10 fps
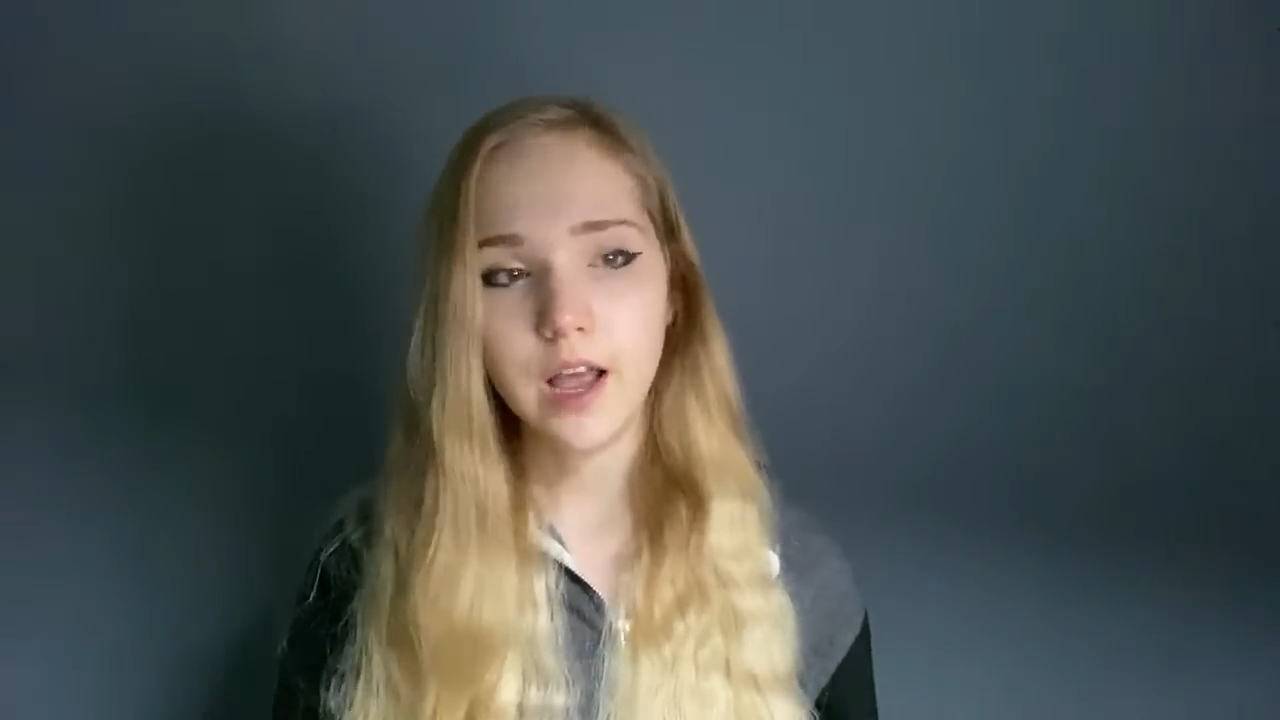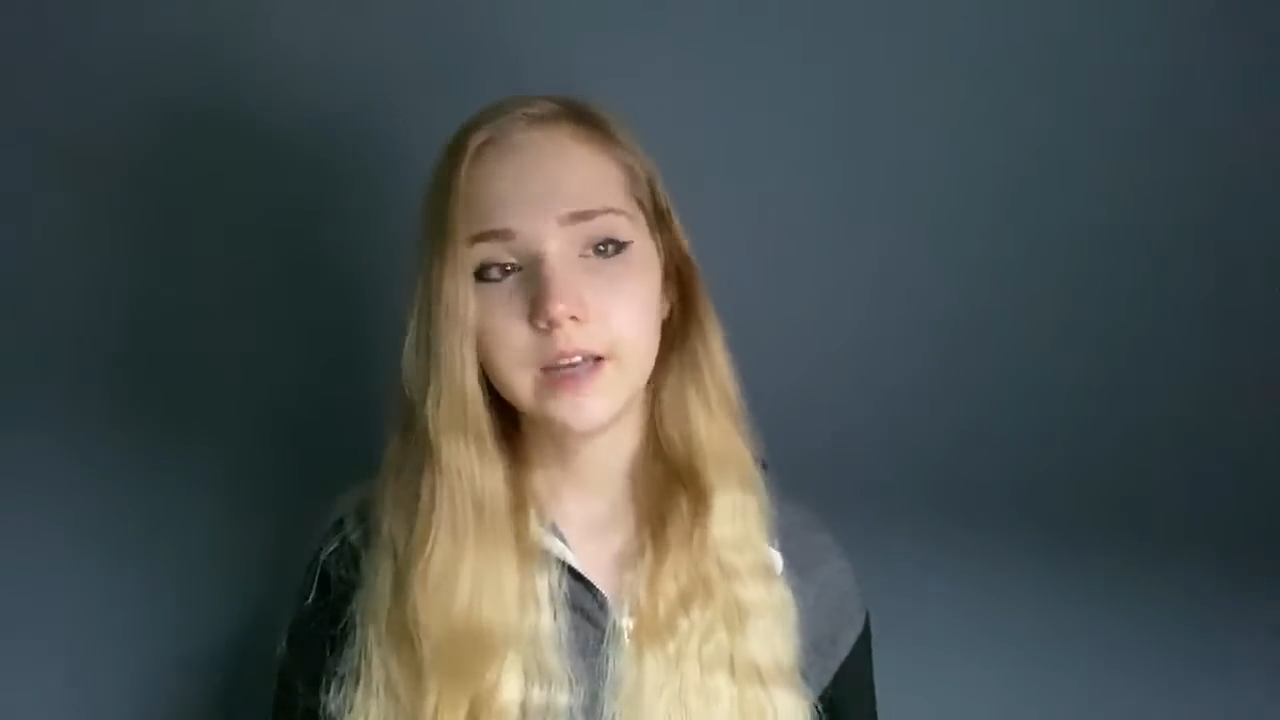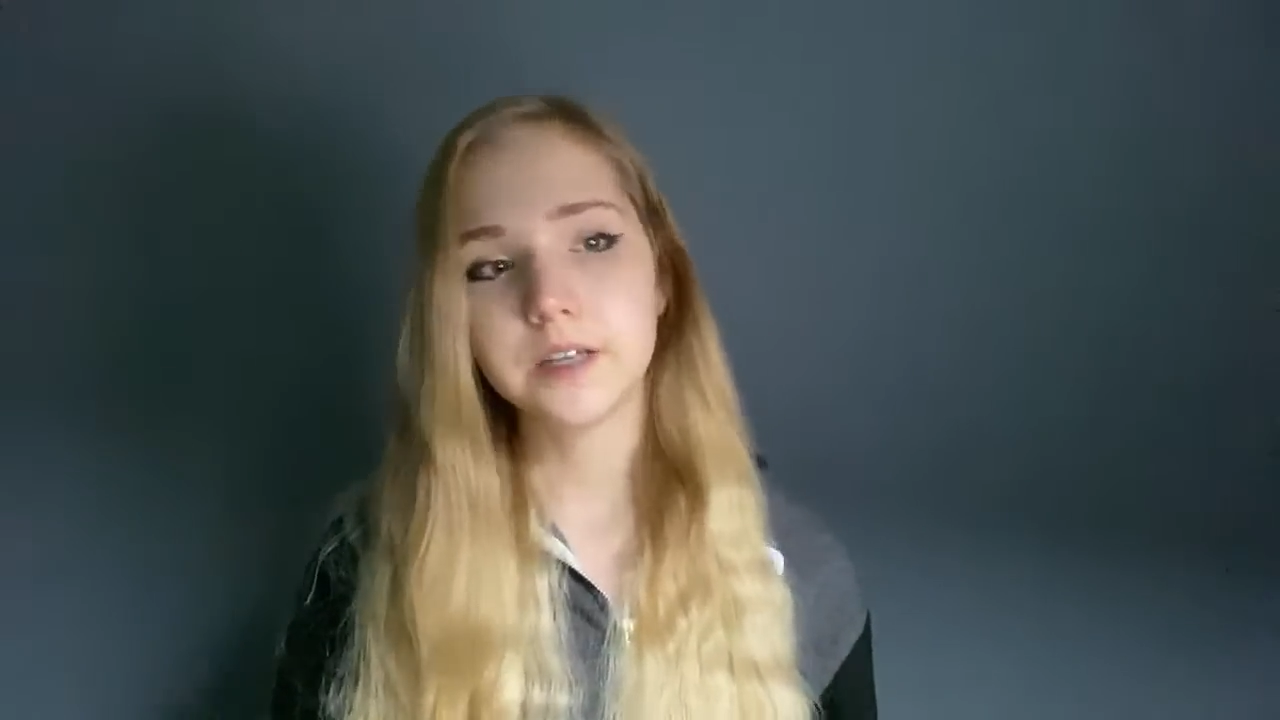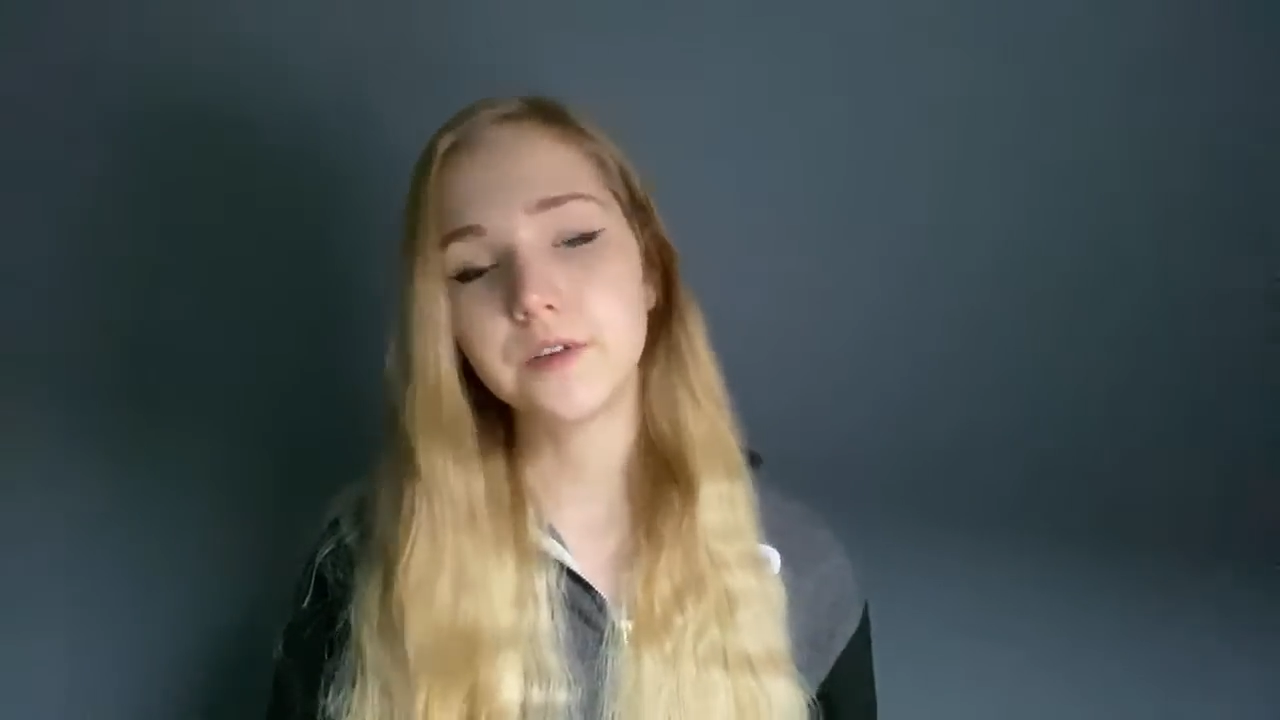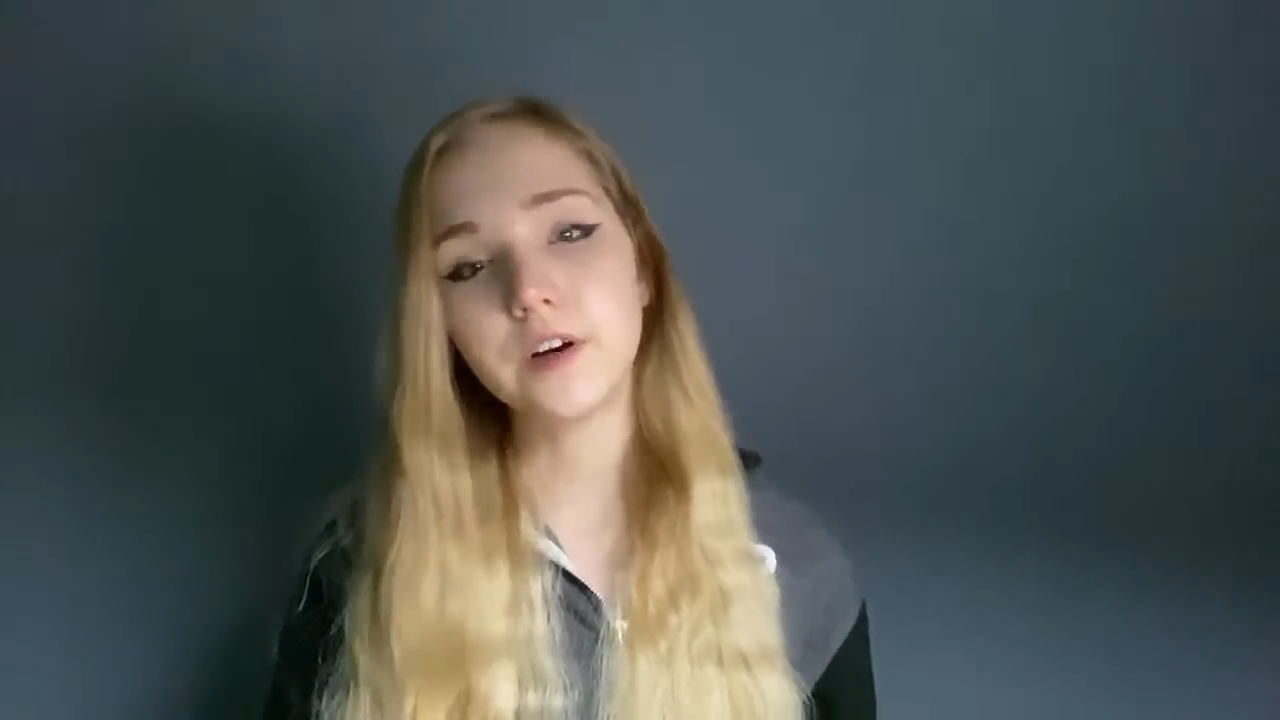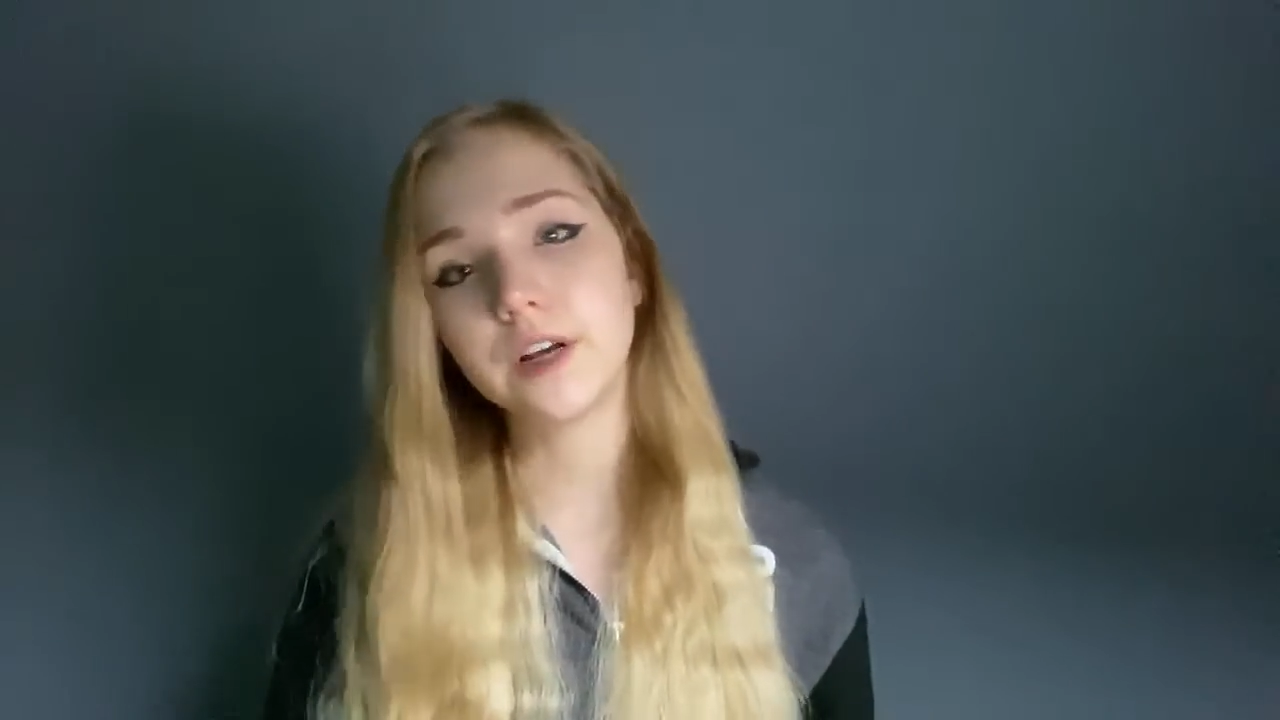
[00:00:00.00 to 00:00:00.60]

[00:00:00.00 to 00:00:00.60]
And it's very